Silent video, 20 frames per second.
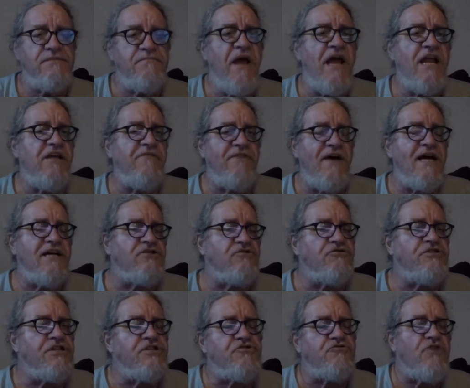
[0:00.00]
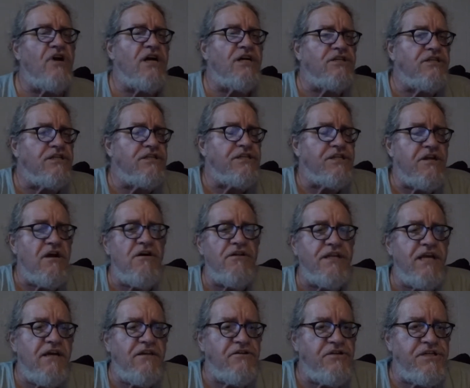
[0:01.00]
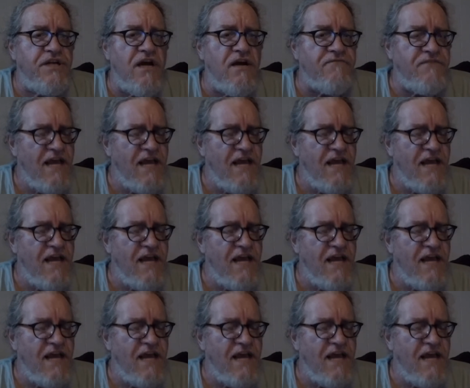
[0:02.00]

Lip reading: manufacturer's instructions and all the other stuff.